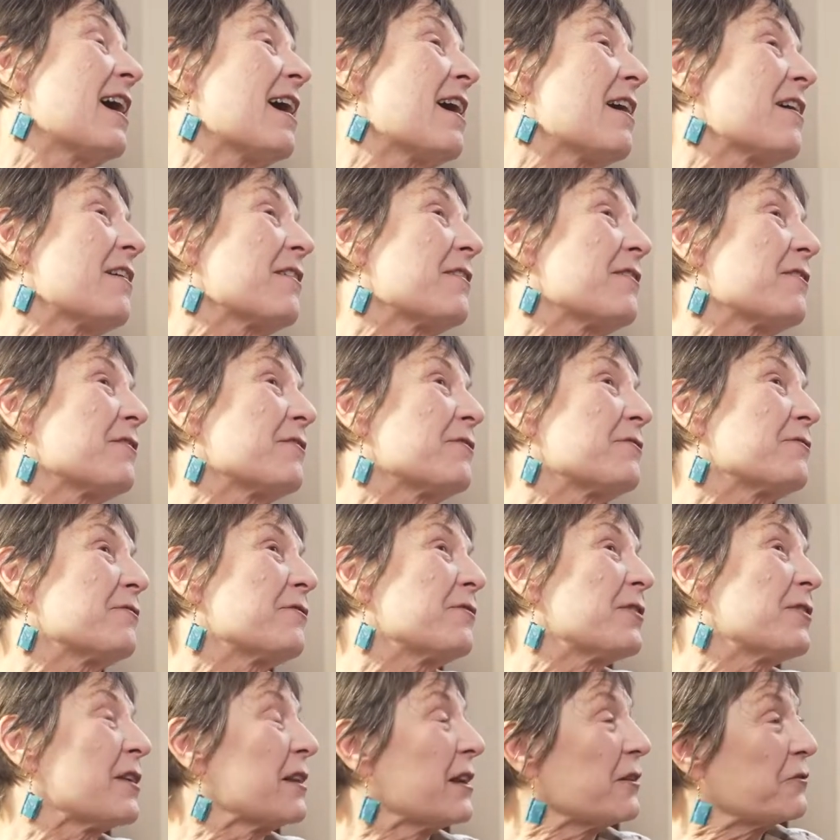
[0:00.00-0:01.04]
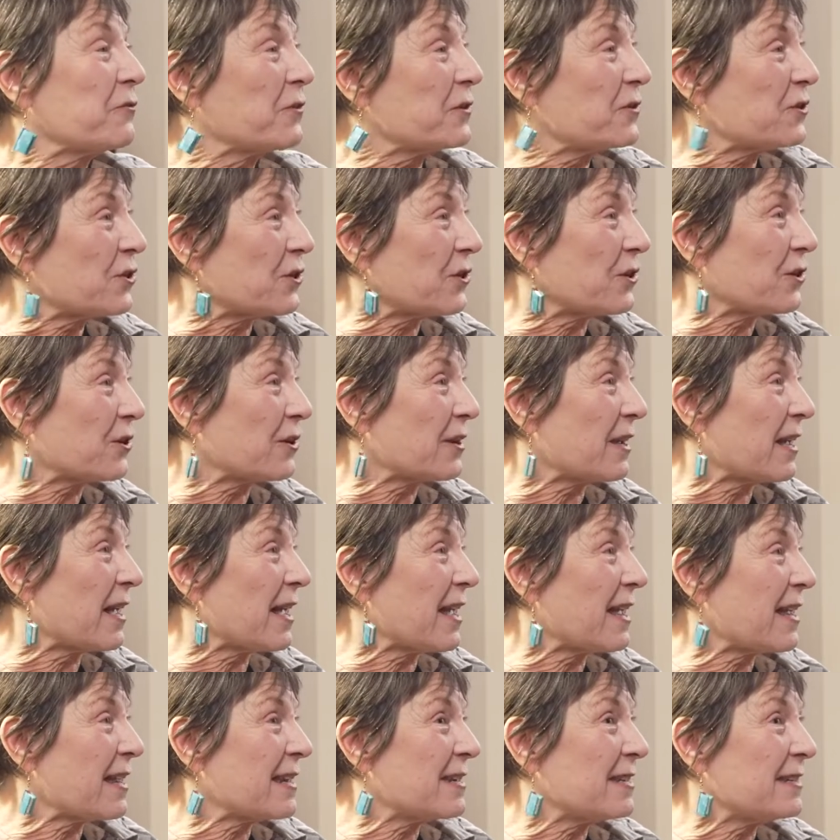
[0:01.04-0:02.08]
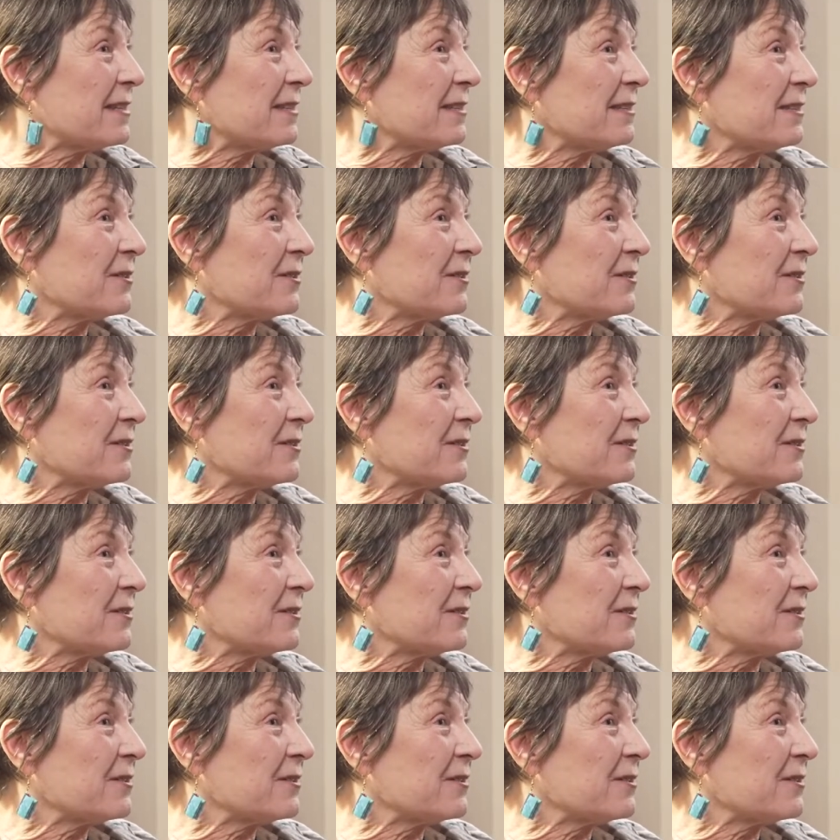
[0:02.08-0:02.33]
of the literature and